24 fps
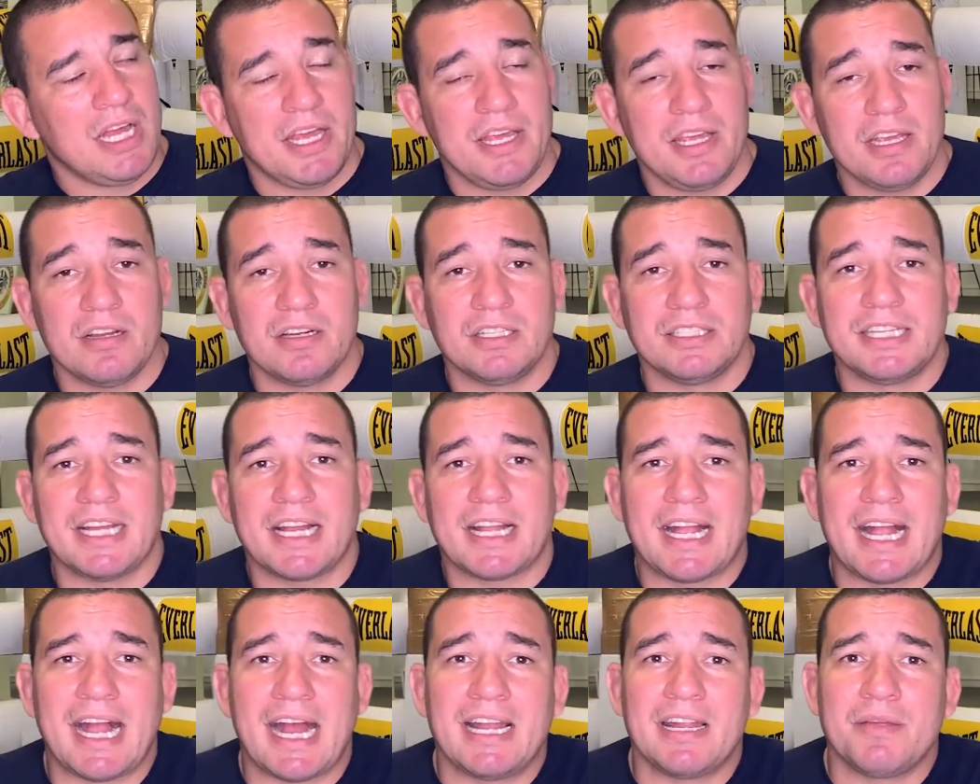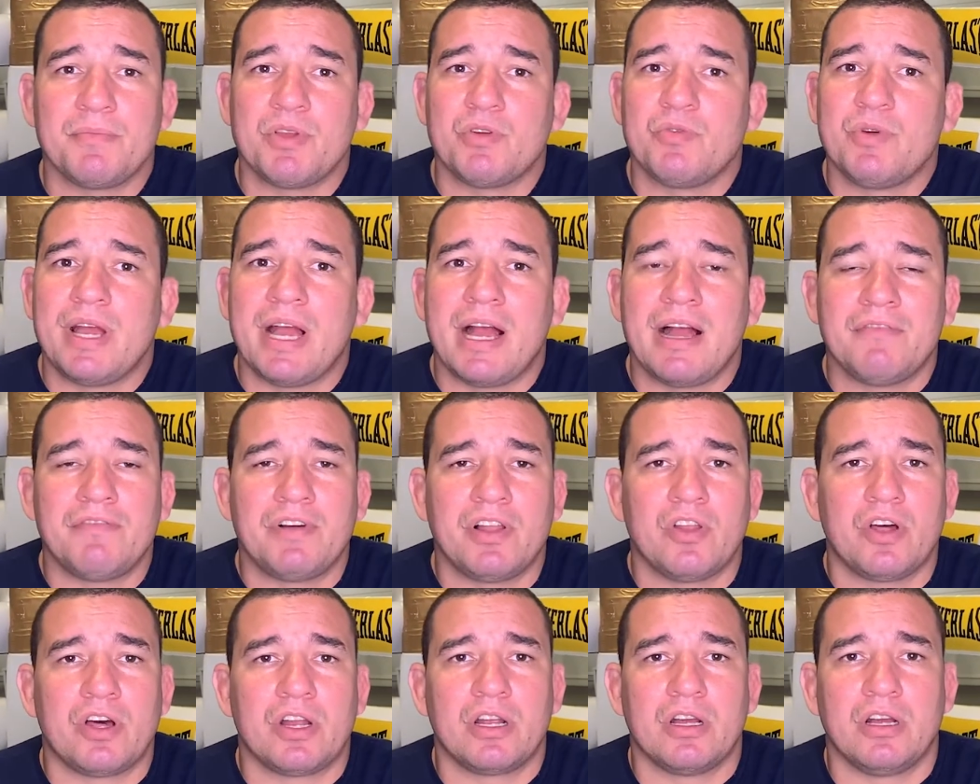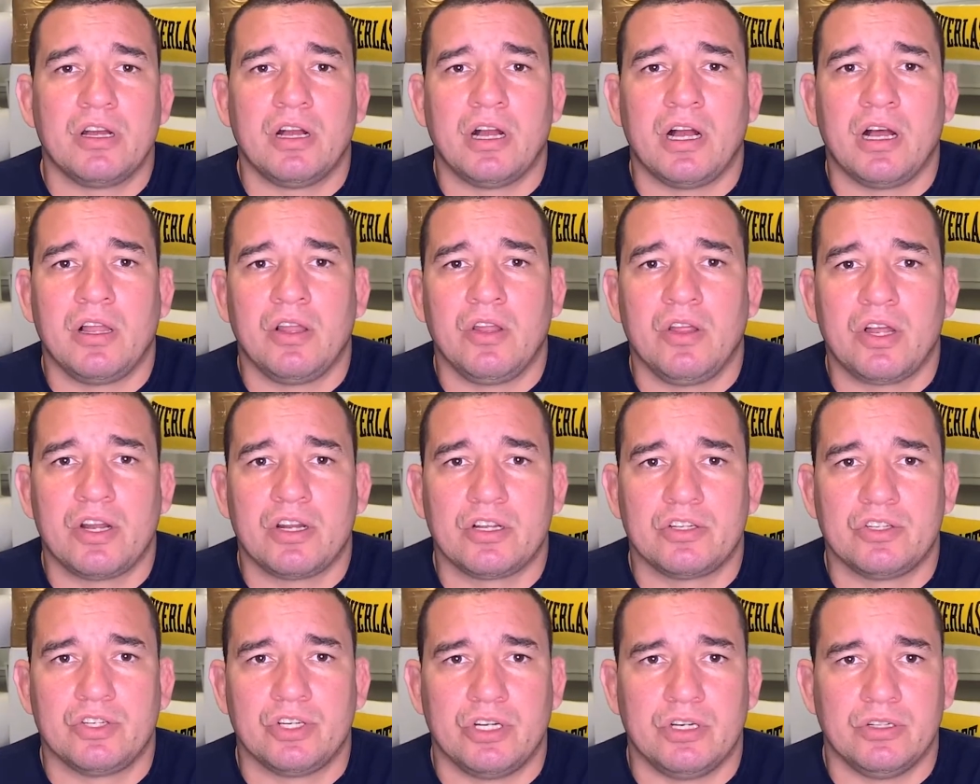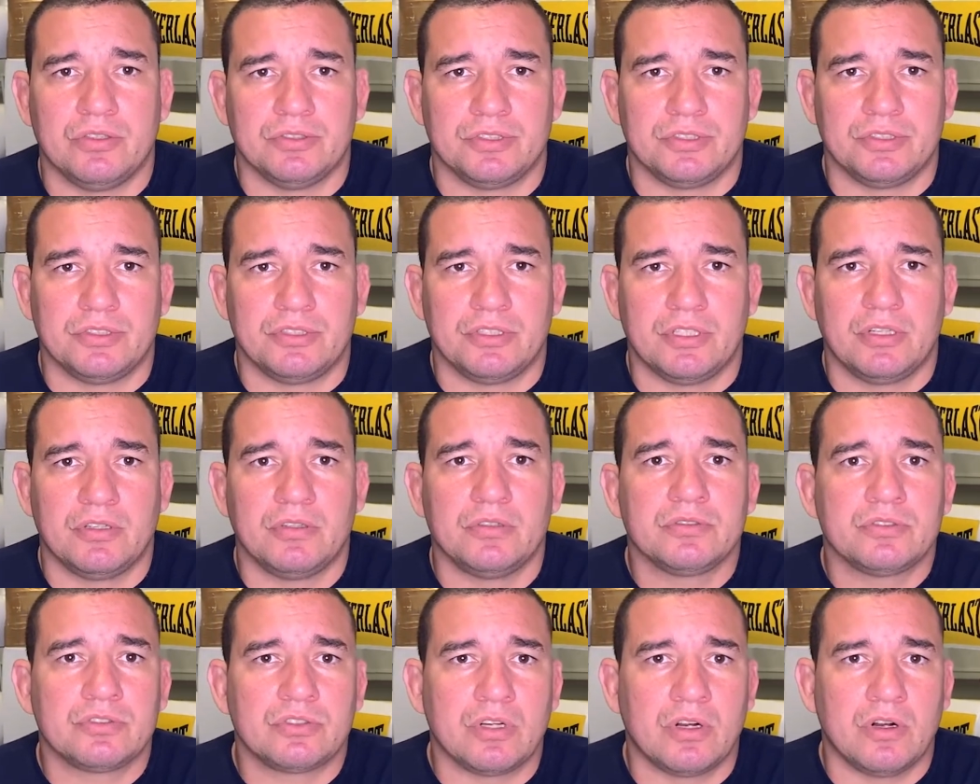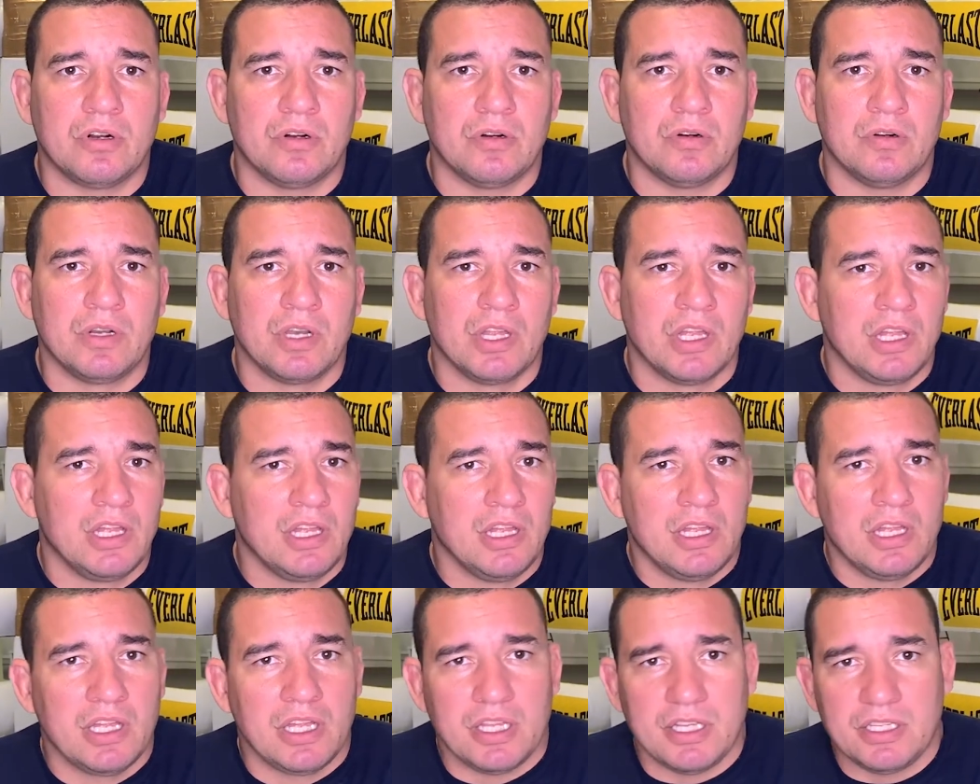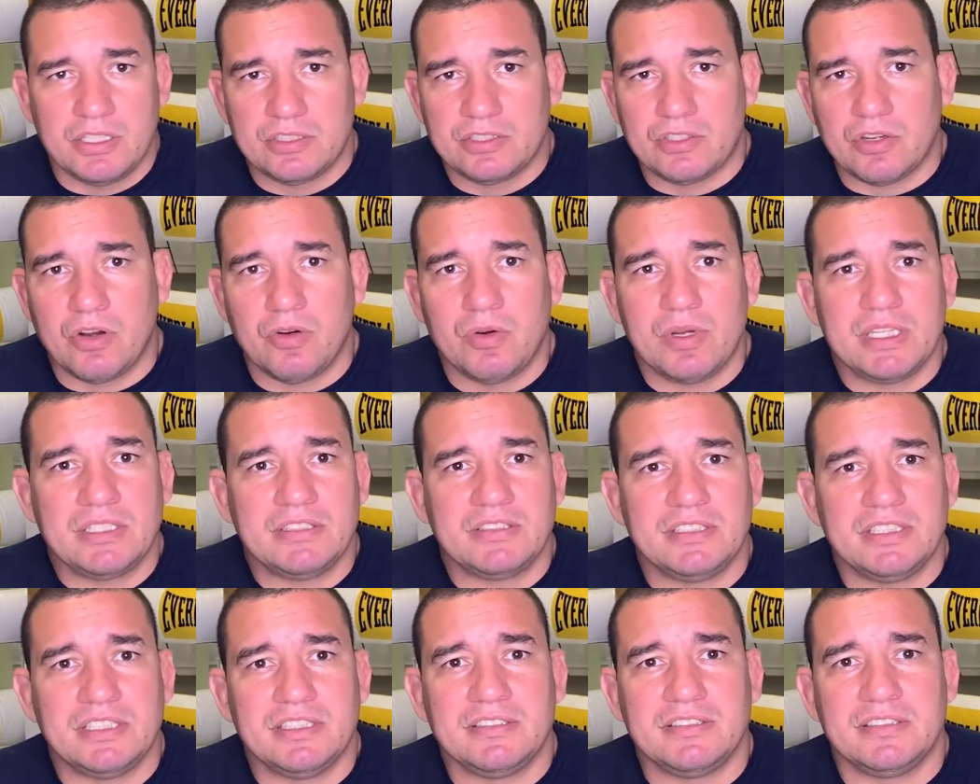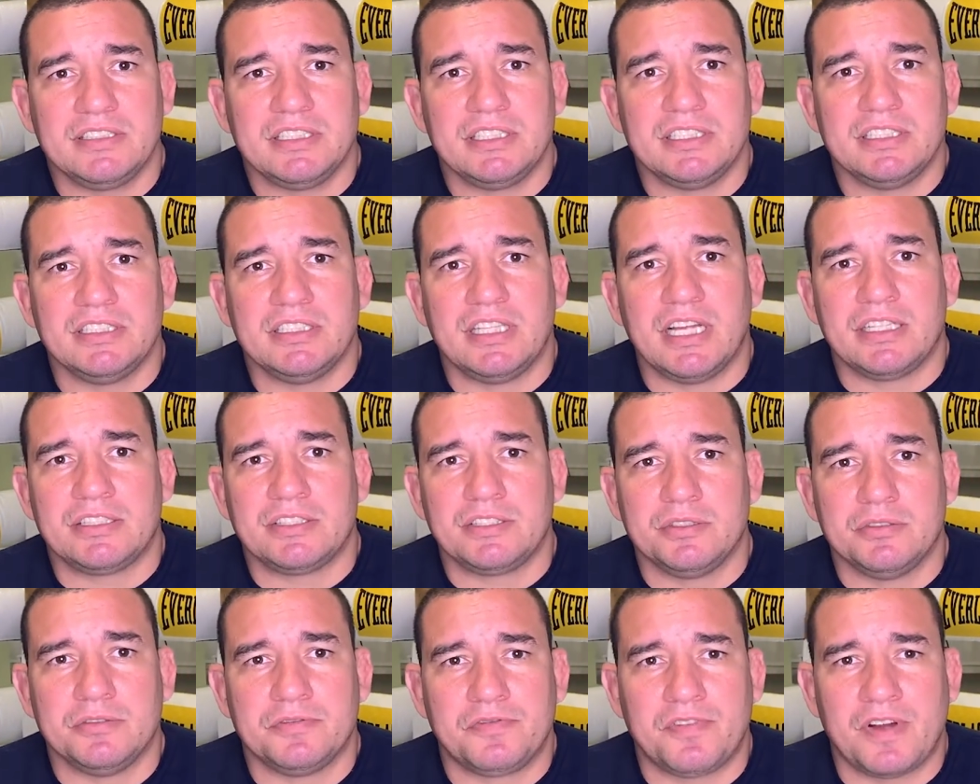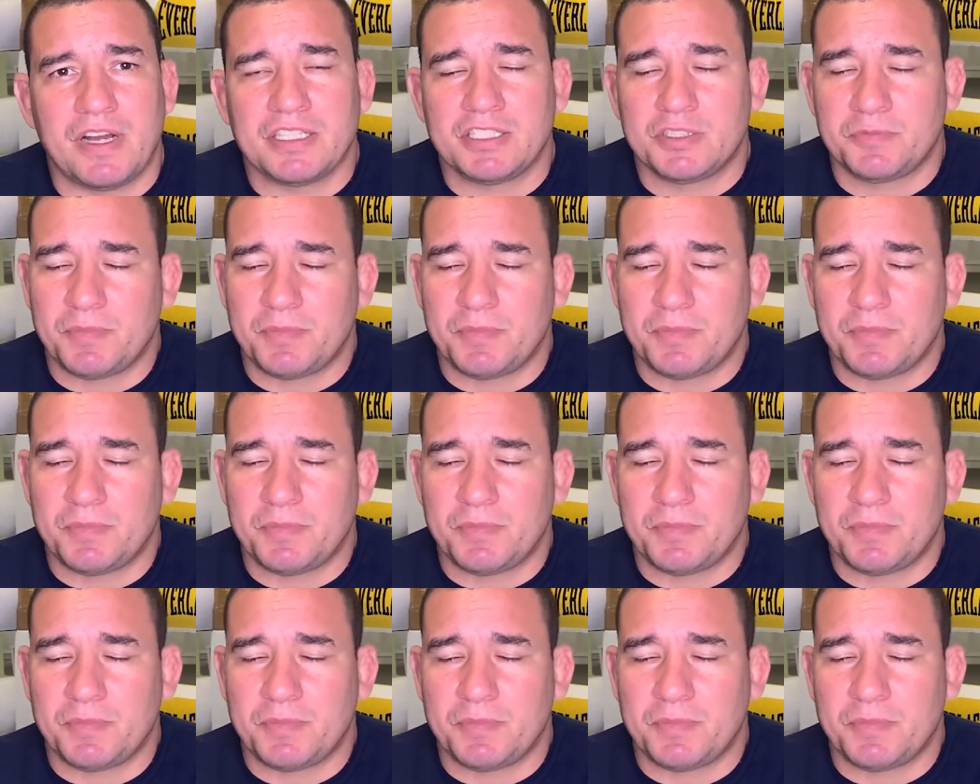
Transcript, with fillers: Here in the academy, we have a lot of growth, you know. So it's always easy that you find,